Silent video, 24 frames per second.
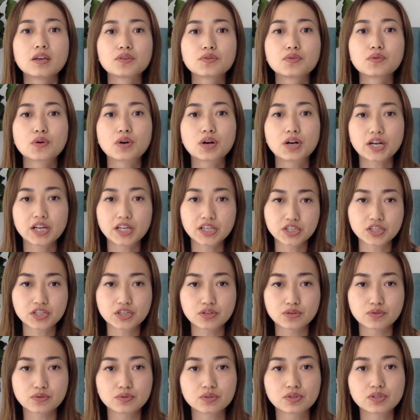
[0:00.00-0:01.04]
your
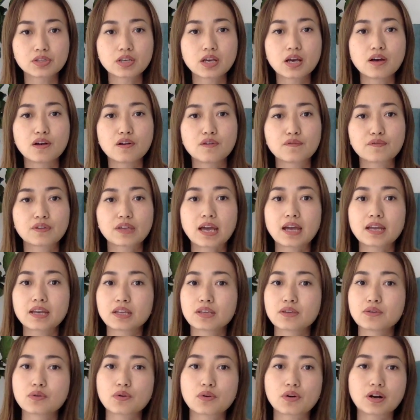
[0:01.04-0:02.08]
issues of
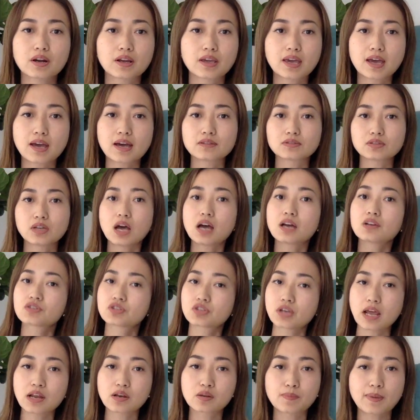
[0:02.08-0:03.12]
getting your account
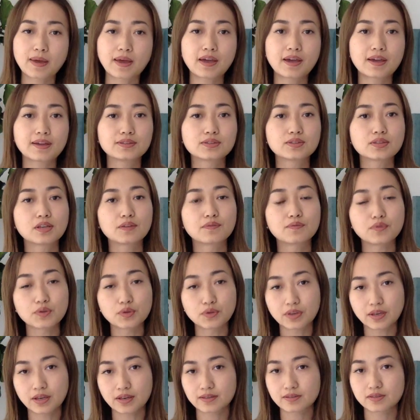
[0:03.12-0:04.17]
unshadow banned if you
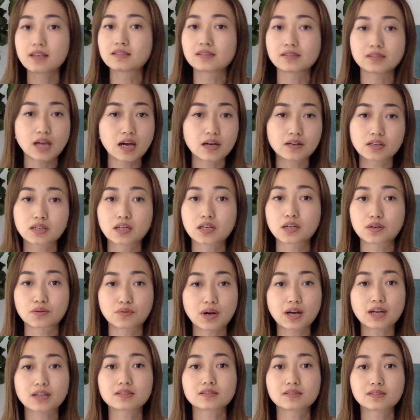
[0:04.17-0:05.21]
think it's not a
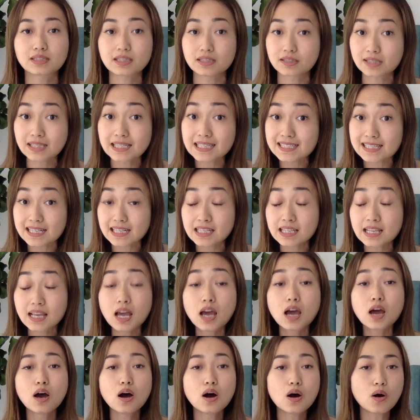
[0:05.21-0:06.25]
correct decision,
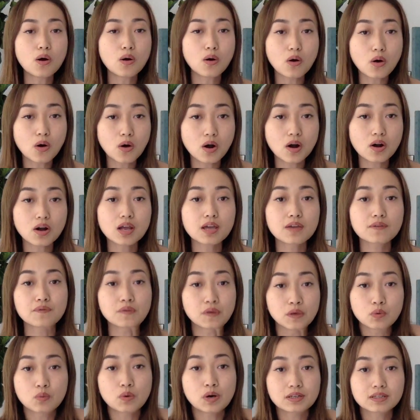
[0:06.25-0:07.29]
or if
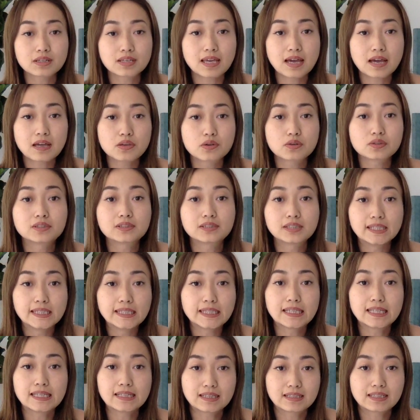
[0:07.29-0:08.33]
you want to get your
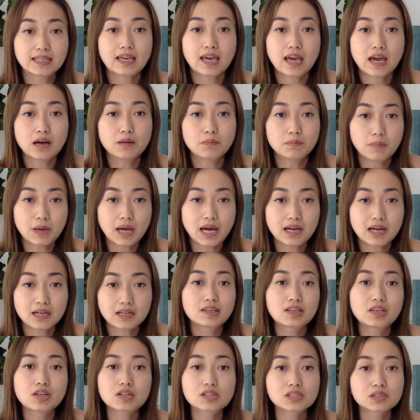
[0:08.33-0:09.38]
deleted account back.
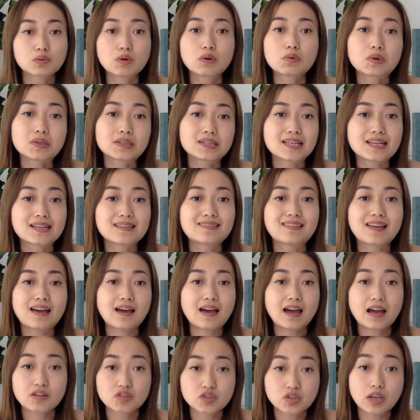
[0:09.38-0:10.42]
Here's what we did that
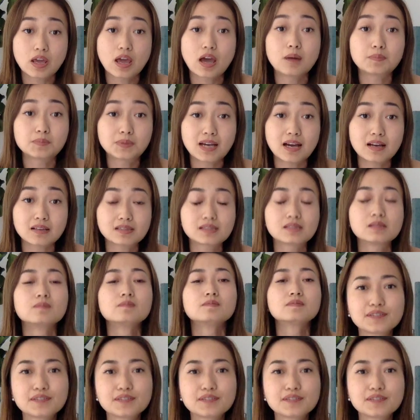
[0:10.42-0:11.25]
actually helped us.